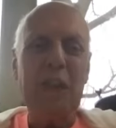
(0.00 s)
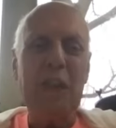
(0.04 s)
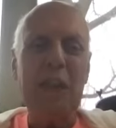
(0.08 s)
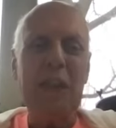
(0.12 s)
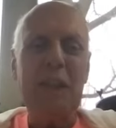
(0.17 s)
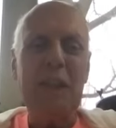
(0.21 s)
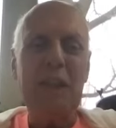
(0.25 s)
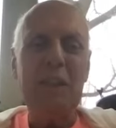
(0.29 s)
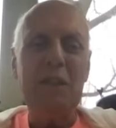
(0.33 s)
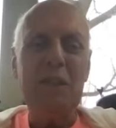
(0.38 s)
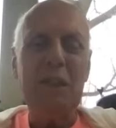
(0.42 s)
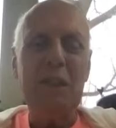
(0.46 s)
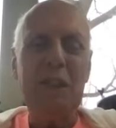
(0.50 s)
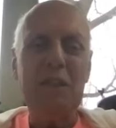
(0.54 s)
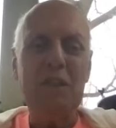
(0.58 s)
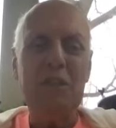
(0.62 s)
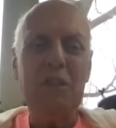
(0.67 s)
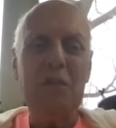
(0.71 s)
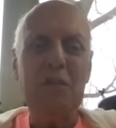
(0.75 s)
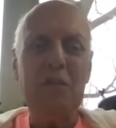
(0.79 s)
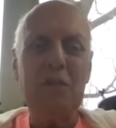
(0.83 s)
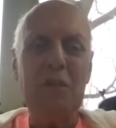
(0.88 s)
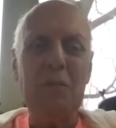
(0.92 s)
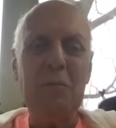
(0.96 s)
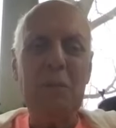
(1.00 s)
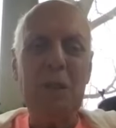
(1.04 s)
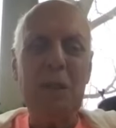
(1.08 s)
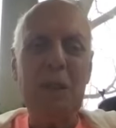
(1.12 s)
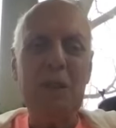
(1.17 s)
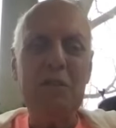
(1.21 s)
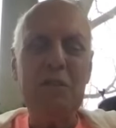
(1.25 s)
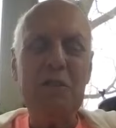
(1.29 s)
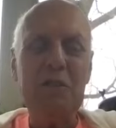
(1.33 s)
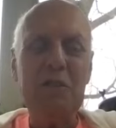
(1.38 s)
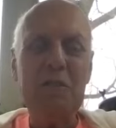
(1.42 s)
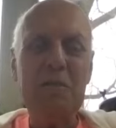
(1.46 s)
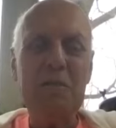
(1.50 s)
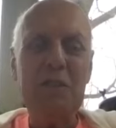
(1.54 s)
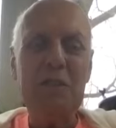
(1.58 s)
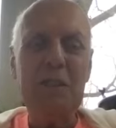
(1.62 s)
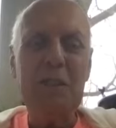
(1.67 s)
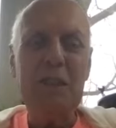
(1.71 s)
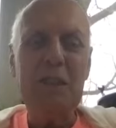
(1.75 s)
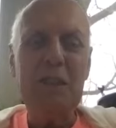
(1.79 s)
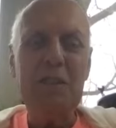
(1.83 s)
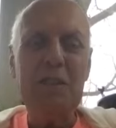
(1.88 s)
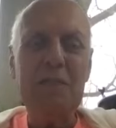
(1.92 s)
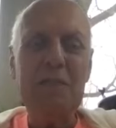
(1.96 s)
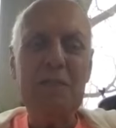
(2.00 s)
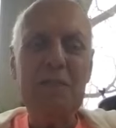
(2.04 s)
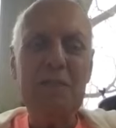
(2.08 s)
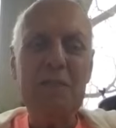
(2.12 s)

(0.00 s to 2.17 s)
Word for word: so many thank great gifts. So yes.